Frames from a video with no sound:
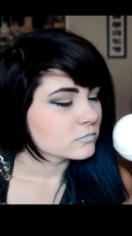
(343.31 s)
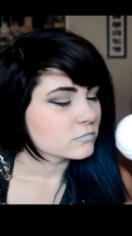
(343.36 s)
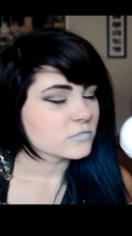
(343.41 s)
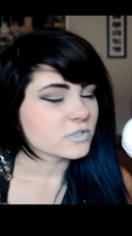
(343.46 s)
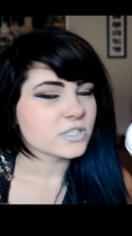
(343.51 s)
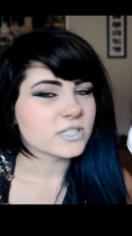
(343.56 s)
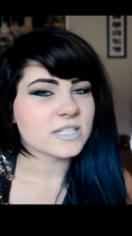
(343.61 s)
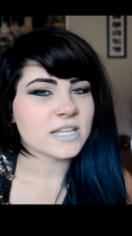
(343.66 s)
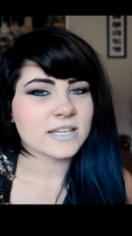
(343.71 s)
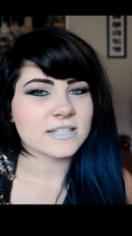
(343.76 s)

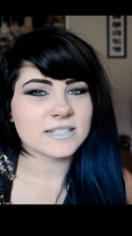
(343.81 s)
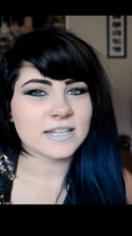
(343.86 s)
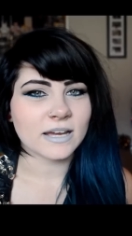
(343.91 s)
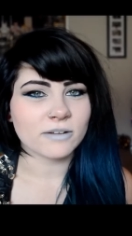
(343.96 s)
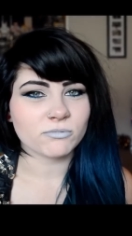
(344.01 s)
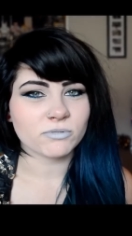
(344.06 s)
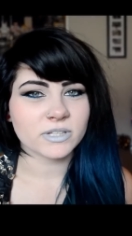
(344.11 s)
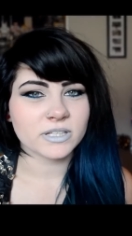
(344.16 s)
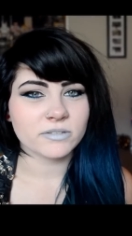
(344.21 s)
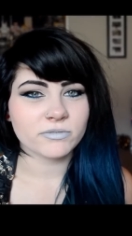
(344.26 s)
Just has
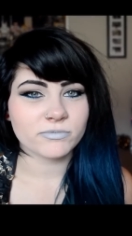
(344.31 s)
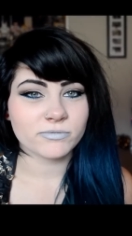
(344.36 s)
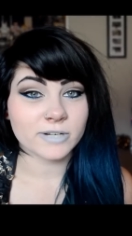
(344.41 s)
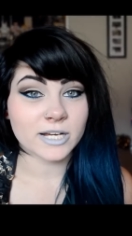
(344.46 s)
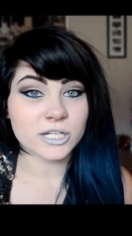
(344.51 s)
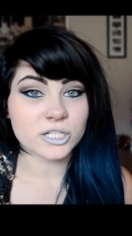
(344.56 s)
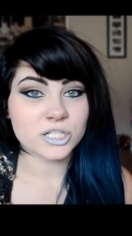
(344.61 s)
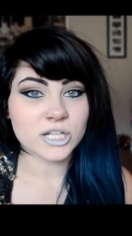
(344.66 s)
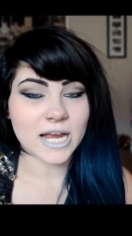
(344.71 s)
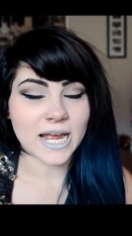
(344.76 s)
that really
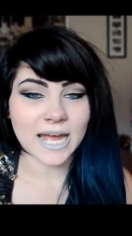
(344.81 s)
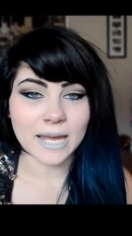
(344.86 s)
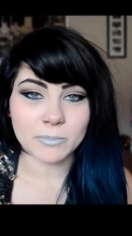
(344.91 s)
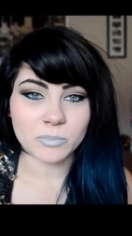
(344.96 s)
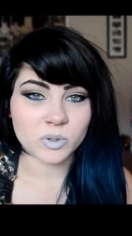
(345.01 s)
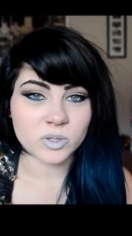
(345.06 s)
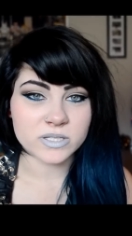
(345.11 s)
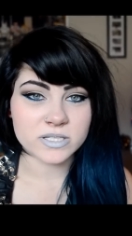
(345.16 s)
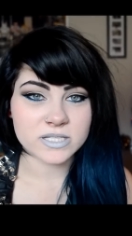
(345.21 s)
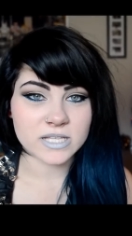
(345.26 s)
fresh
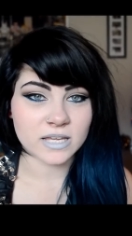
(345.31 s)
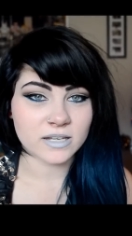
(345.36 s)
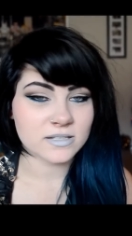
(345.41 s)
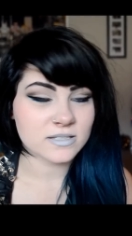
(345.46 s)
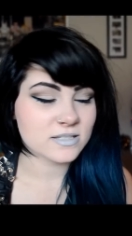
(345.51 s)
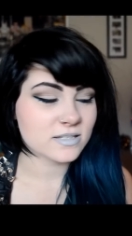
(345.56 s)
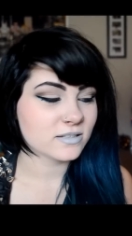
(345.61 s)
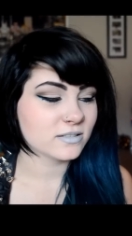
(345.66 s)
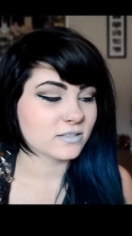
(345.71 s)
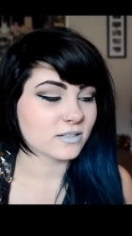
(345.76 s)
apple
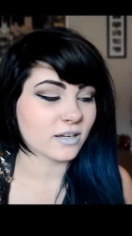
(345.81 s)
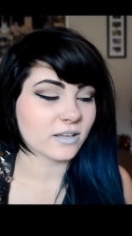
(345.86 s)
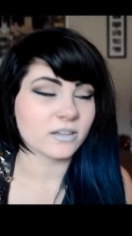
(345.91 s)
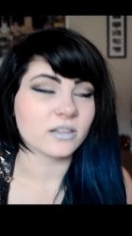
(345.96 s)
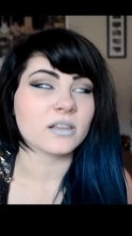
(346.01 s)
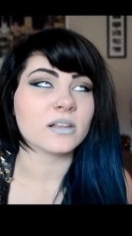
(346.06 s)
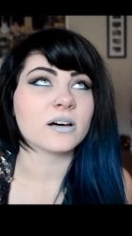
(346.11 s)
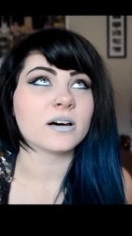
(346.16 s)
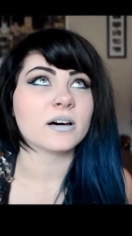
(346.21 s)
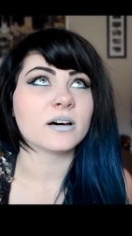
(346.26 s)
scent, and I
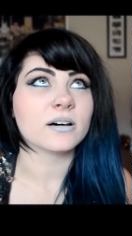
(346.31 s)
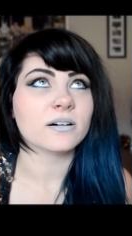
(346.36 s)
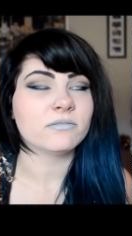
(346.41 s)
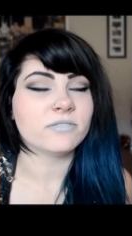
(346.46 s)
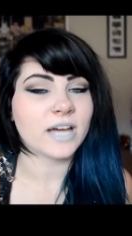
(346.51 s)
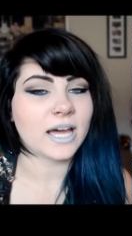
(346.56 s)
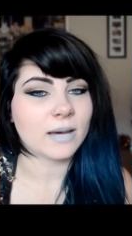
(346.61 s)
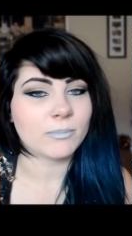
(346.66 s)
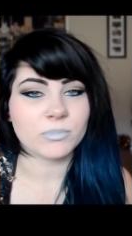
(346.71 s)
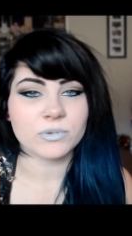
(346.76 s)
love
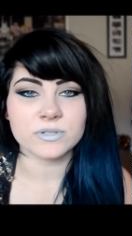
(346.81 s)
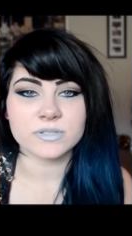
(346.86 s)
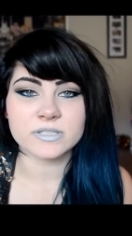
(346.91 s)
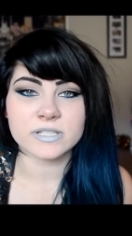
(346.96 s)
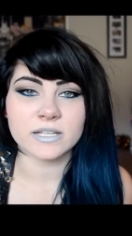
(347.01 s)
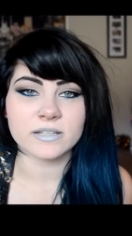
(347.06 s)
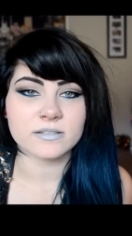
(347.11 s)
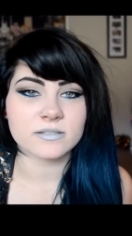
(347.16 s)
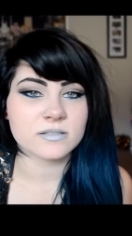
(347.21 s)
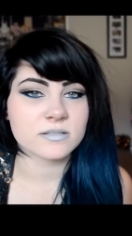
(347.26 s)
apple
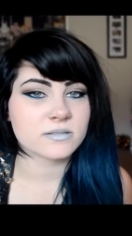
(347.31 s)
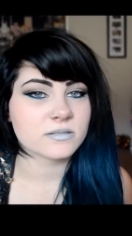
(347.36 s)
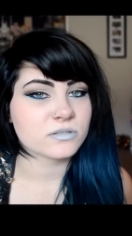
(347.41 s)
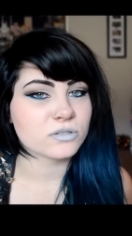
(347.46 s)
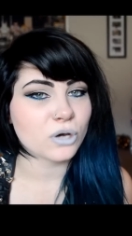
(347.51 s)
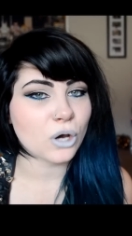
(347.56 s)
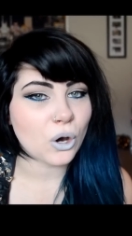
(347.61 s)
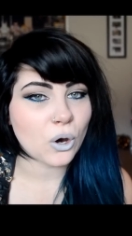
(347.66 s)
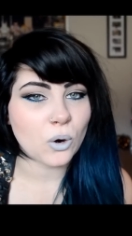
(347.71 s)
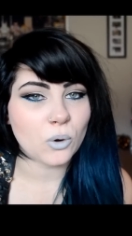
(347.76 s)
scents
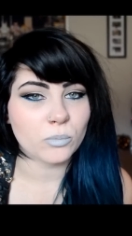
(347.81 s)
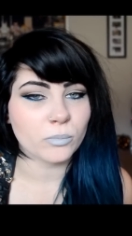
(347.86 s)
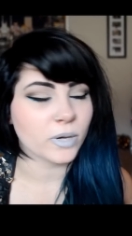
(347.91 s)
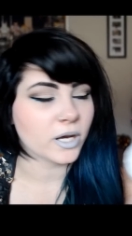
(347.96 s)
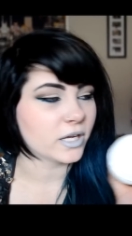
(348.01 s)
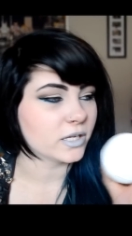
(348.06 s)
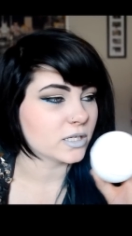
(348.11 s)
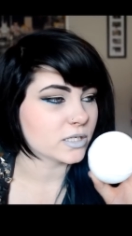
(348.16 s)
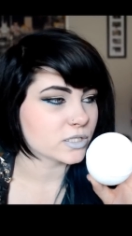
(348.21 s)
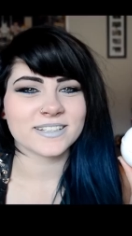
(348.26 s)
so
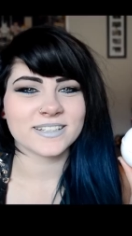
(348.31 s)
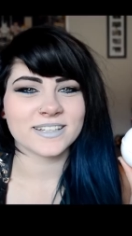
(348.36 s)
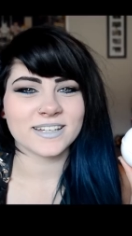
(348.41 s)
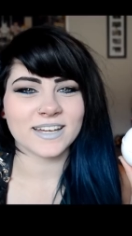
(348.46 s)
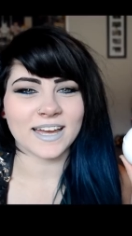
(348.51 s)
much.